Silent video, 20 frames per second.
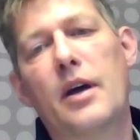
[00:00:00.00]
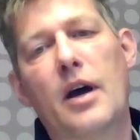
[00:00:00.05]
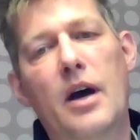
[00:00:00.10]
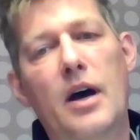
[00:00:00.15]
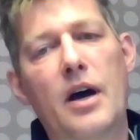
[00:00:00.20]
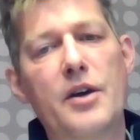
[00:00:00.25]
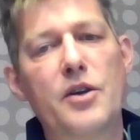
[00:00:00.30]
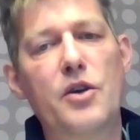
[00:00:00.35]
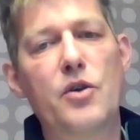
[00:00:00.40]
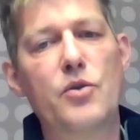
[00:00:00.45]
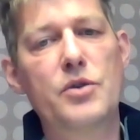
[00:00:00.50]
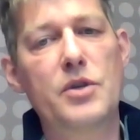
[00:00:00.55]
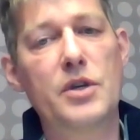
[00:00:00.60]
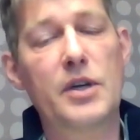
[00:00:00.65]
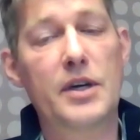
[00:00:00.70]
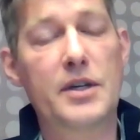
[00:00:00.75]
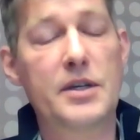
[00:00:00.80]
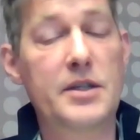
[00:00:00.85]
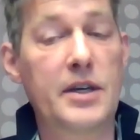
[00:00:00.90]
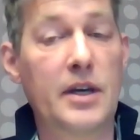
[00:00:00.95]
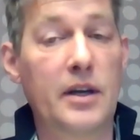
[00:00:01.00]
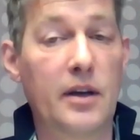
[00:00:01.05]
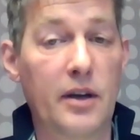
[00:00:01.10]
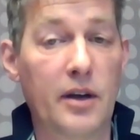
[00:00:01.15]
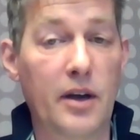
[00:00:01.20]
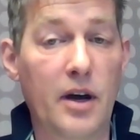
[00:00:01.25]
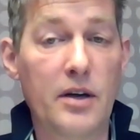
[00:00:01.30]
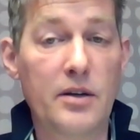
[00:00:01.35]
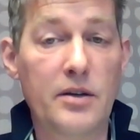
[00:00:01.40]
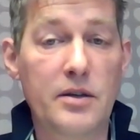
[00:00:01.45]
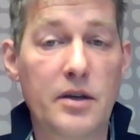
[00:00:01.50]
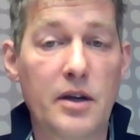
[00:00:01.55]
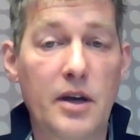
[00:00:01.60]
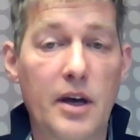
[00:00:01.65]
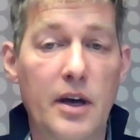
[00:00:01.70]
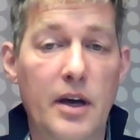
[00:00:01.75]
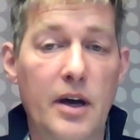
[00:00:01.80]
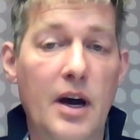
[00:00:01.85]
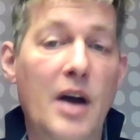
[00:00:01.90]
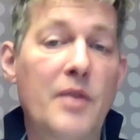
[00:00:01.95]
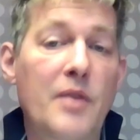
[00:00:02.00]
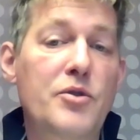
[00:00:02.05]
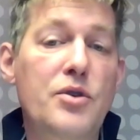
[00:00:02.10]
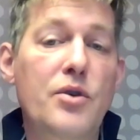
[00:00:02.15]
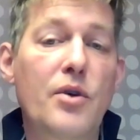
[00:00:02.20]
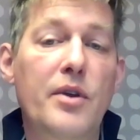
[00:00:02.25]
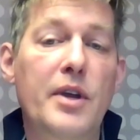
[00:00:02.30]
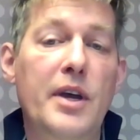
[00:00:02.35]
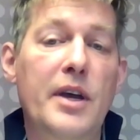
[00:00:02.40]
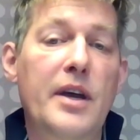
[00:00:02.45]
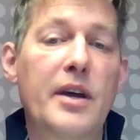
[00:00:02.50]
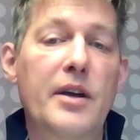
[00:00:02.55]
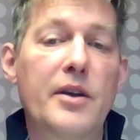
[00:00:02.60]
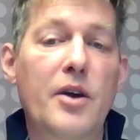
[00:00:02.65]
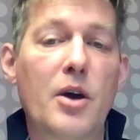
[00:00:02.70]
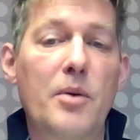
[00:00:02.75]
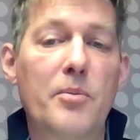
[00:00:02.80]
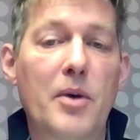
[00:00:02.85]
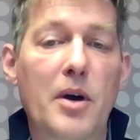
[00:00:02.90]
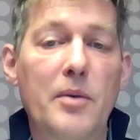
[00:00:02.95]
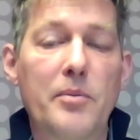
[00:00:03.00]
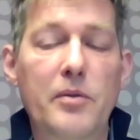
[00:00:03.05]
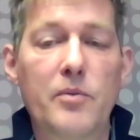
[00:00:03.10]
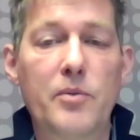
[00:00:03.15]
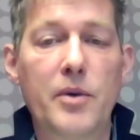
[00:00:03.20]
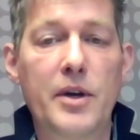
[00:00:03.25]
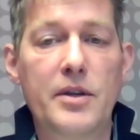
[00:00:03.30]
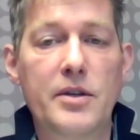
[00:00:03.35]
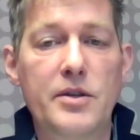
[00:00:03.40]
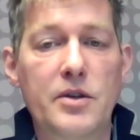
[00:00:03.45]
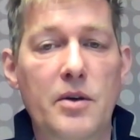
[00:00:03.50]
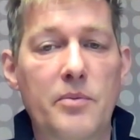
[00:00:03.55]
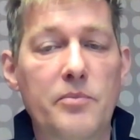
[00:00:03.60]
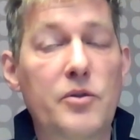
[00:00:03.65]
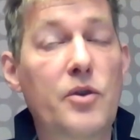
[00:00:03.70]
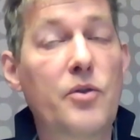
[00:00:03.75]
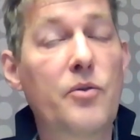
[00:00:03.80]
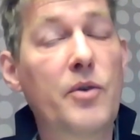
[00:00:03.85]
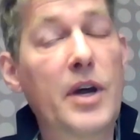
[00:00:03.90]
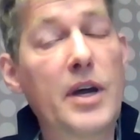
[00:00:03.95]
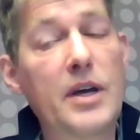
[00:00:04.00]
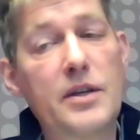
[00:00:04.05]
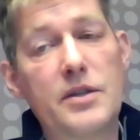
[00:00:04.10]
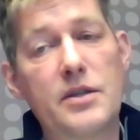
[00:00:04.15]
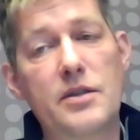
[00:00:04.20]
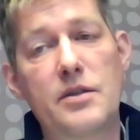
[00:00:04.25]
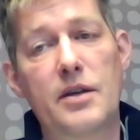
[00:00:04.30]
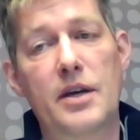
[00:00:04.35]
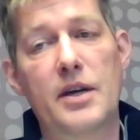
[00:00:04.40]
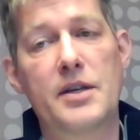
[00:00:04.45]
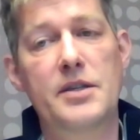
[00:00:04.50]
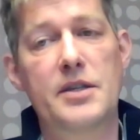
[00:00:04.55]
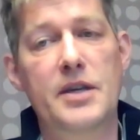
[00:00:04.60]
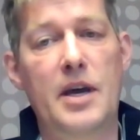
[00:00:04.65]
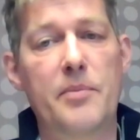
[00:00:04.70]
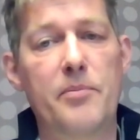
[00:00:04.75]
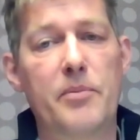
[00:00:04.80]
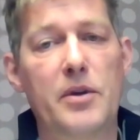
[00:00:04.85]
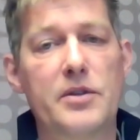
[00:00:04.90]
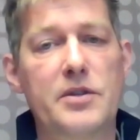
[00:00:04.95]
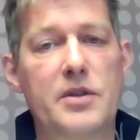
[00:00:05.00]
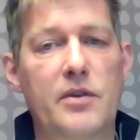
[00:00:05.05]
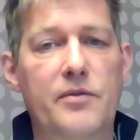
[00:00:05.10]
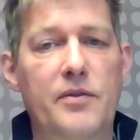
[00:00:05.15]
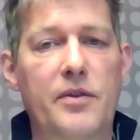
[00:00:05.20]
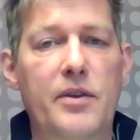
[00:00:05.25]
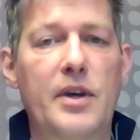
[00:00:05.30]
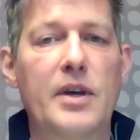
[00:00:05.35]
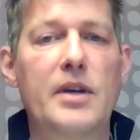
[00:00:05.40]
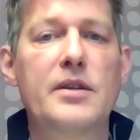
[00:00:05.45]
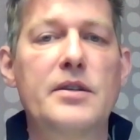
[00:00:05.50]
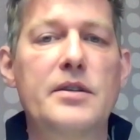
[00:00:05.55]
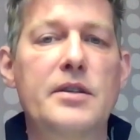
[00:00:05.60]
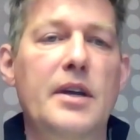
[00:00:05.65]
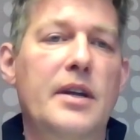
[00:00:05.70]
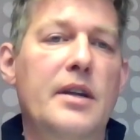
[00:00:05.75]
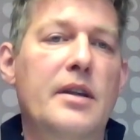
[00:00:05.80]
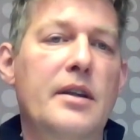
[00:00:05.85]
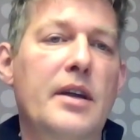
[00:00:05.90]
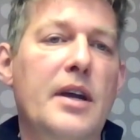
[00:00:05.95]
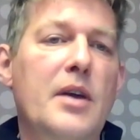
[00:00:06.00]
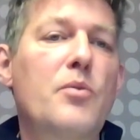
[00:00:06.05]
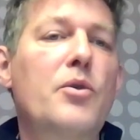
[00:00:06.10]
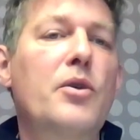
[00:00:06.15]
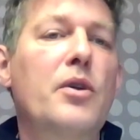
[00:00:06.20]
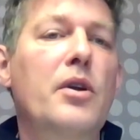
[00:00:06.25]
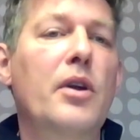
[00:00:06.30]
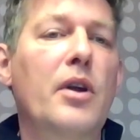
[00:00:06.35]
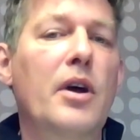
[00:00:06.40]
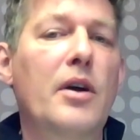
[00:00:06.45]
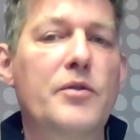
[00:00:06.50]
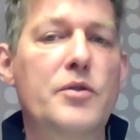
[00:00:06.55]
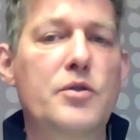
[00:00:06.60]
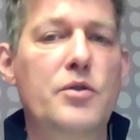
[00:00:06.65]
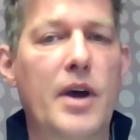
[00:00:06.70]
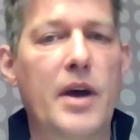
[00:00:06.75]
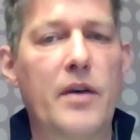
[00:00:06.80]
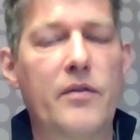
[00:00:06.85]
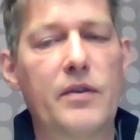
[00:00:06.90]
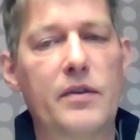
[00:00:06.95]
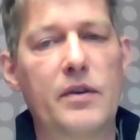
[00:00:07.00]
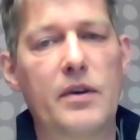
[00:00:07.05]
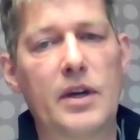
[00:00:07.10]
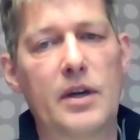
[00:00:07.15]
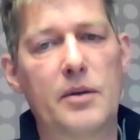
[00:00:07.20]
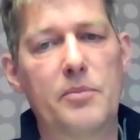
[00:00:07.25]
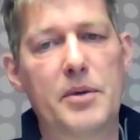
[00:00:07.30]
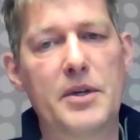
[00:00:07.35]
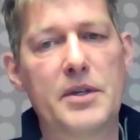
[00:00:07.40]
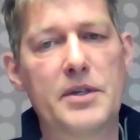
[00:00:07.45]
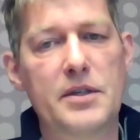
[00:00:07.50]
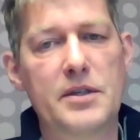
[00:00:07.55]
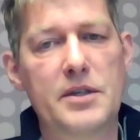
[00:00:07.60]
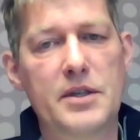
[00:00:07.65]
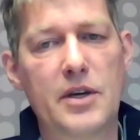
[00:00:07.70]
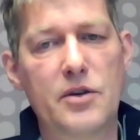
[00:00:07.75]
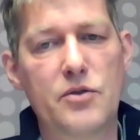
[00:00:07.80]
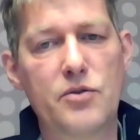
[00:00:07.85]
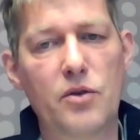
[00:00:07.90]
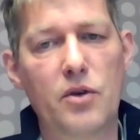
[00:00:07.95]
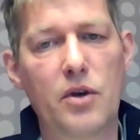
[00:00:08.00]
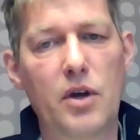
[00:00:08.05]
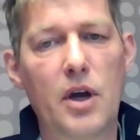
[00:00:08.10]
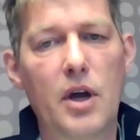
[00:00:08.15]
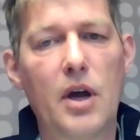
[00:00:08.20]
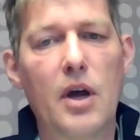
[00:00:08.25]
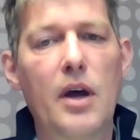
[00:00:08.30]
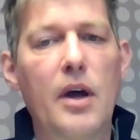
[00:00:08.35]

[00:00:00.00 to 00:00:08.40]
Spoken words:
are using Excel a lot, I'm sure they can come up with some great examples of things that they would love to have in Business Central.